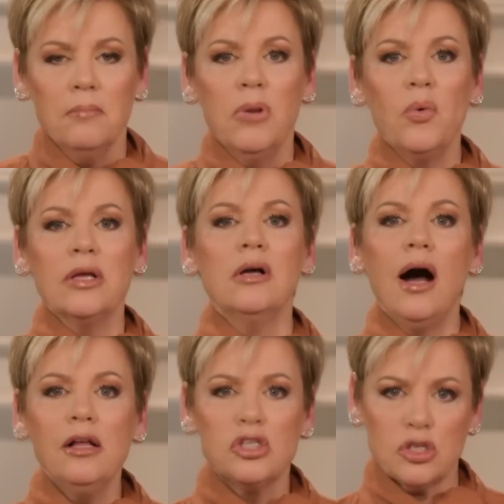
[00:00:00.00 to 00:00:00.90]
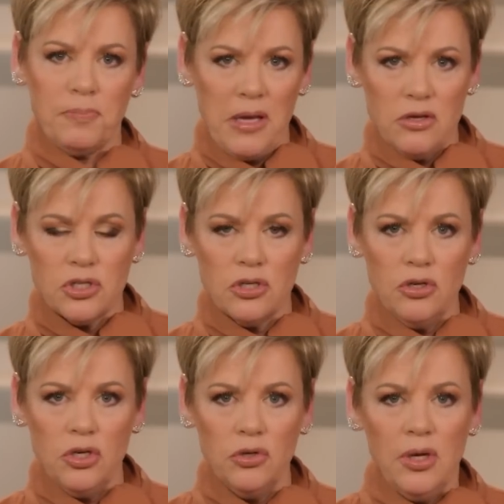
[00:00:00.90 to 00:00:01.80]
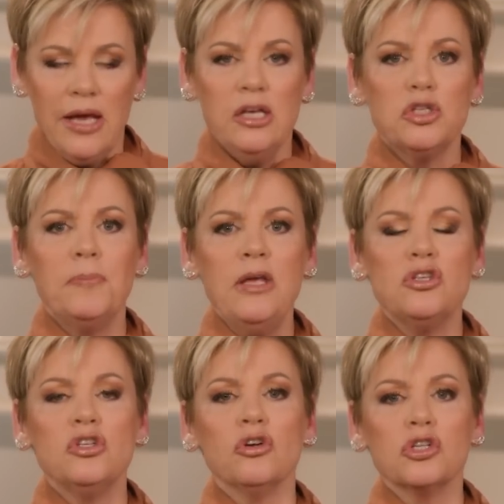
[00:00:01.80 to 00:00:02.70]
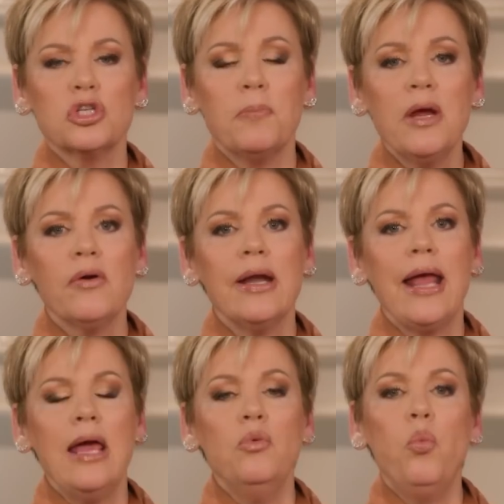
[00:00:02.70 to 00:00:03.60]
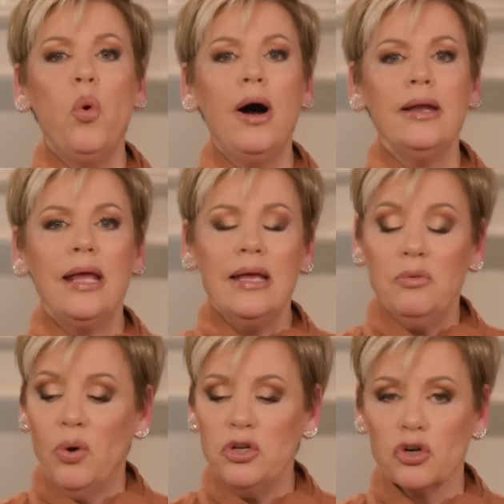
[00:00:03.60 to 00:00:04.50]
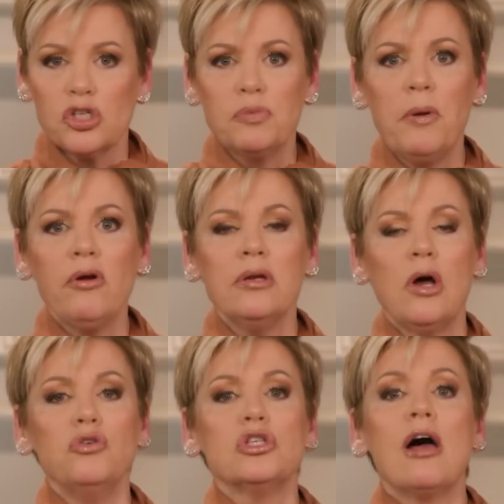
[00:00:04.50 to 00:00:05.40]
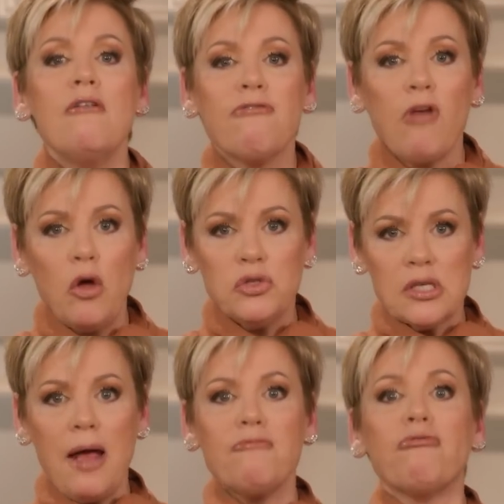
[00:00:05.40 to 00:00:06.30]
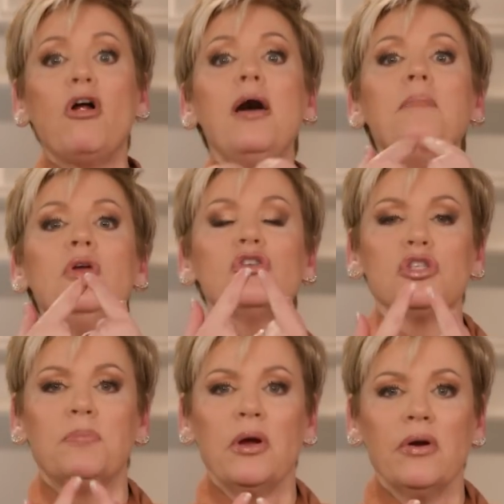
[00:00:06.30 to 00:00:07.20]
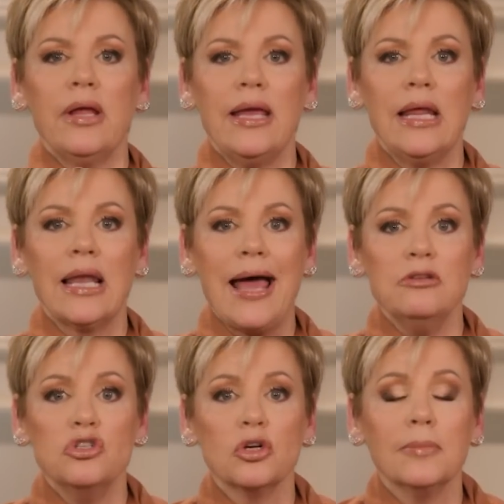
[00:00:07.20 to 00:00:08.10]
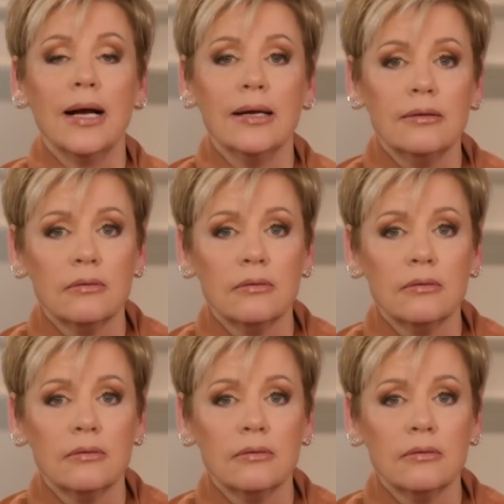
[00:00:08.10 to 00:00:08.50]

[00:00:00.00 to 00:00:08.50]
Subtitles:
But when God speaks to you, He speaks to your spirit, and what your spirit knows floats up from your spirit and enlightens your mind.